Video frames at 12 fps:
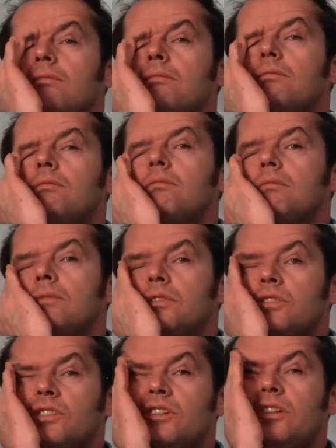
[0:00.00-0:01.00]
begins when he
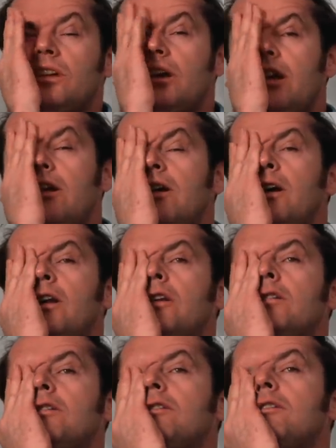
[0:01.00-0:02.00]
tries to control
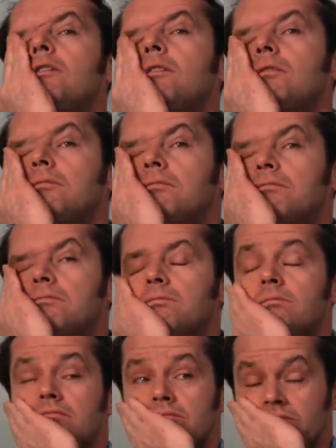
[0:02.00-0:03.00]
other patients.
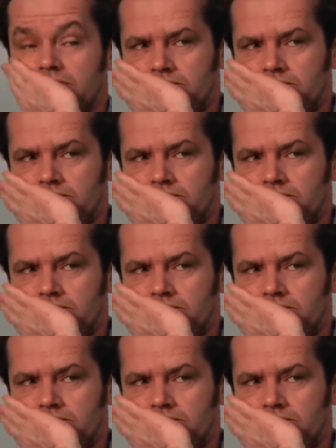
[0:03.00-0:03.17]
This,